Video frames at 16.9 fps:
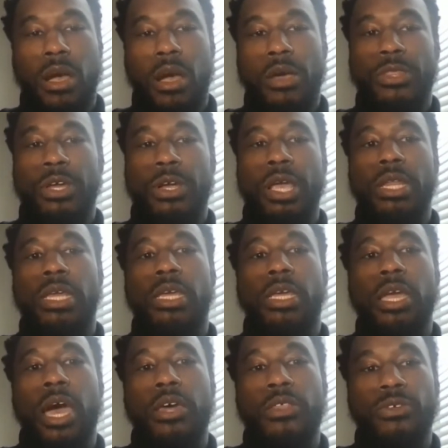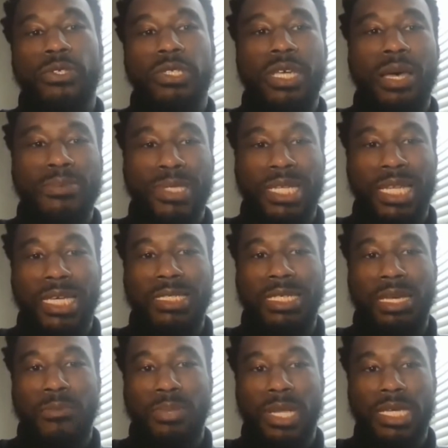Are there any other
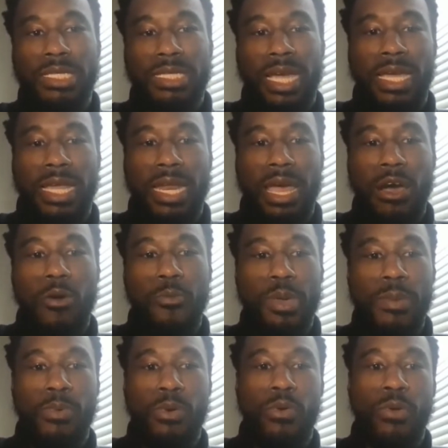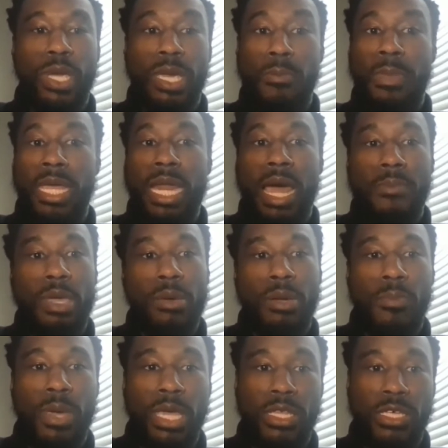subsidies in place that can help people who may not be
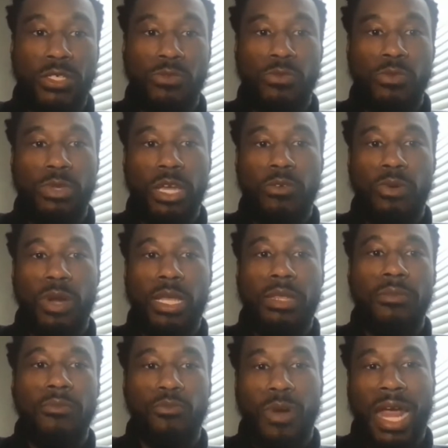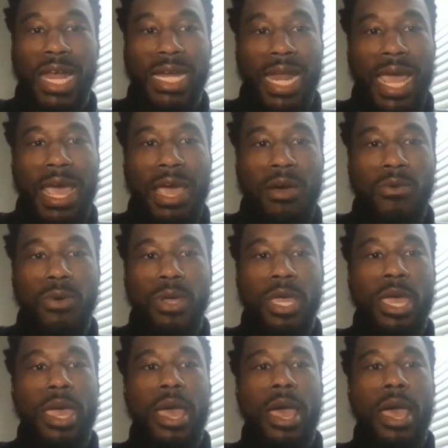able to pay their rent right now?